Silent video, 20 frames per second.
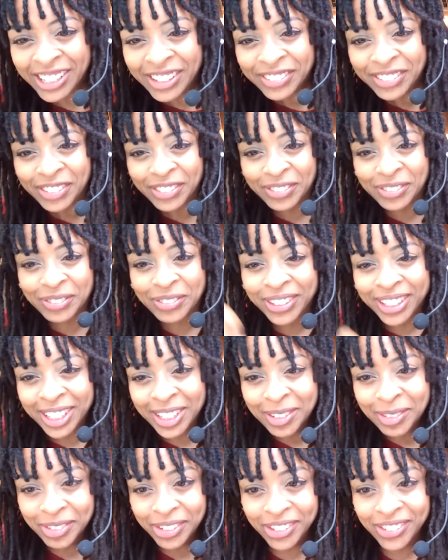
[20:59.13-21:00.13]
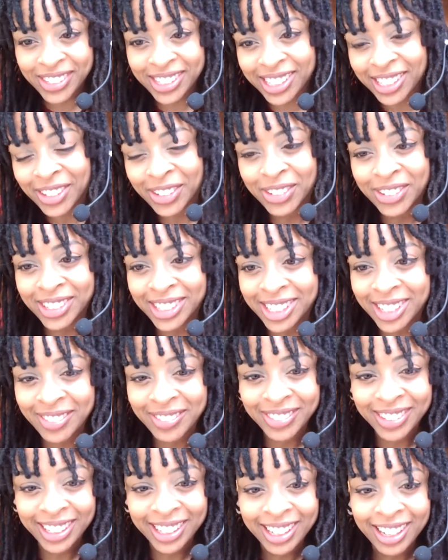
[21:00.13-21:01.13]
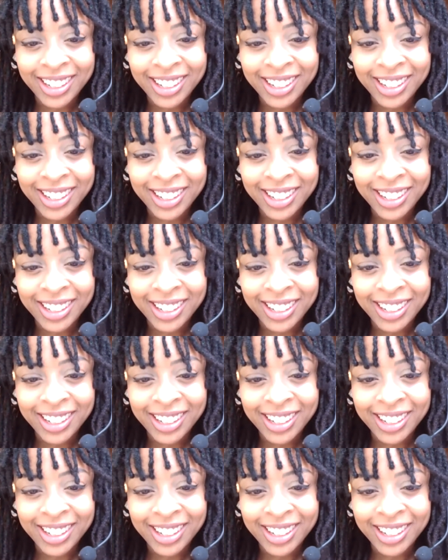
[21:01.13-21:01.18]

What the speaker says: from previously owned something.